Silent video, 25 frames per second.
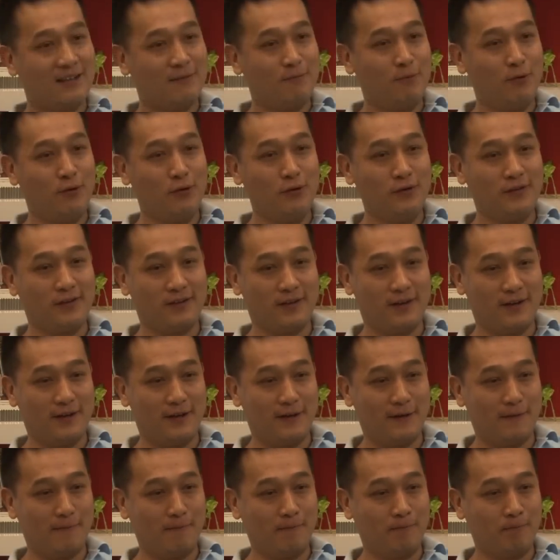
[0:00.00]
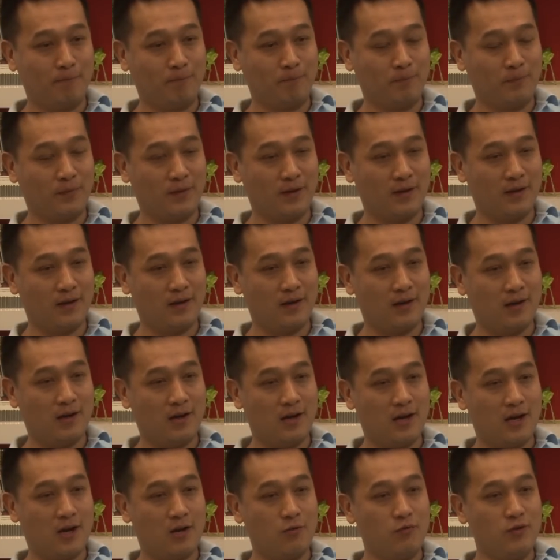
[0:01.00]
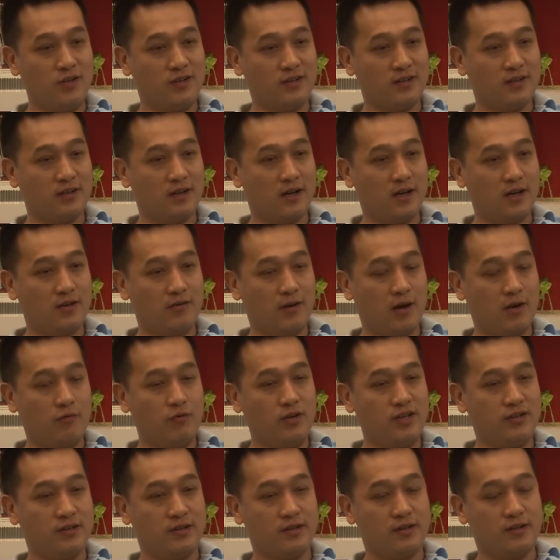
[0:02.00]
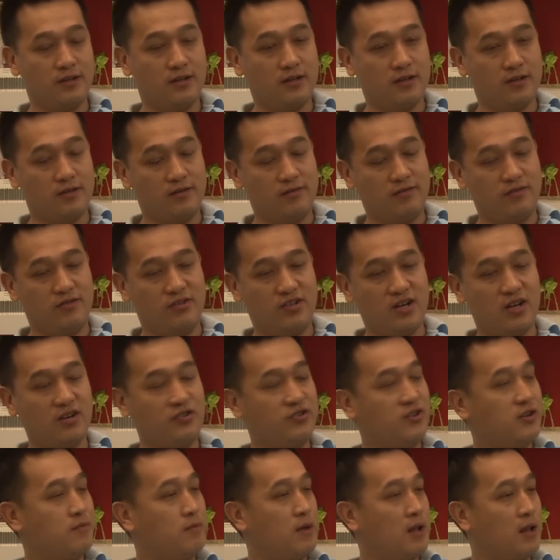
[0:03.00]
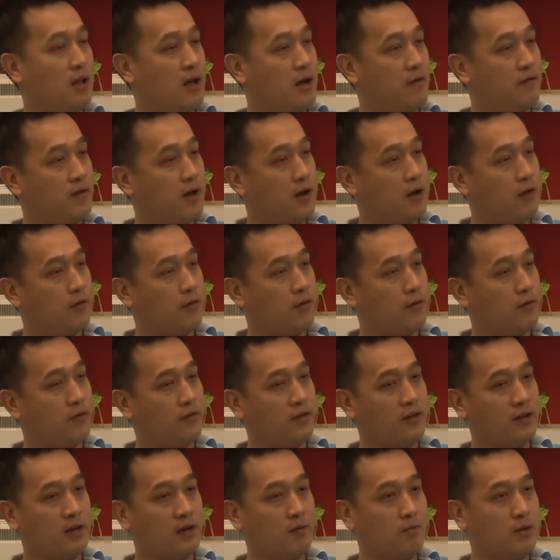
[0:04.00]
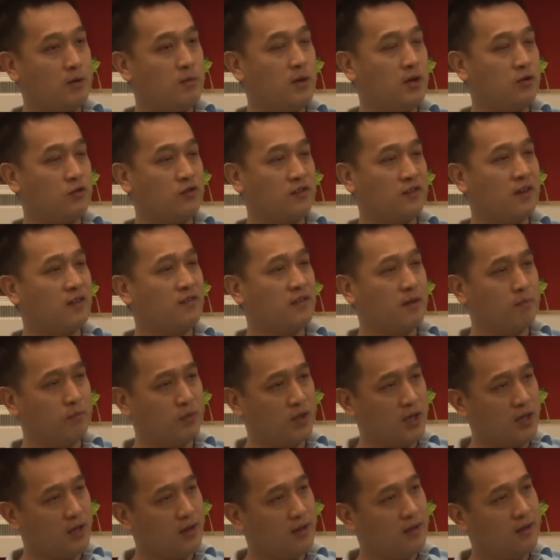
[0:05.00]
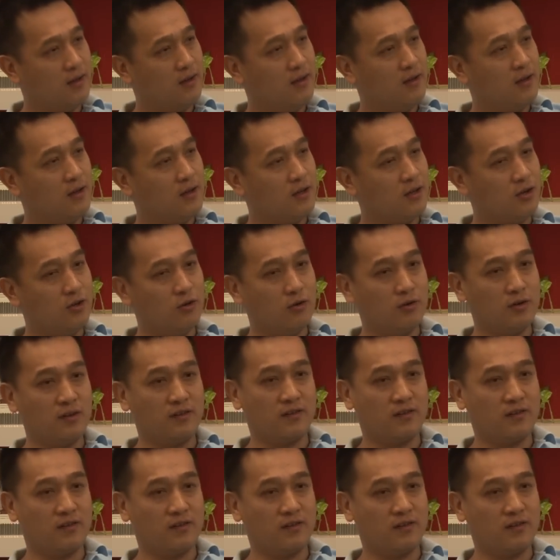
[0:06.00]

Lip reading: I suppose I reached a juncture in my life that I was thinking maybe I should start something. You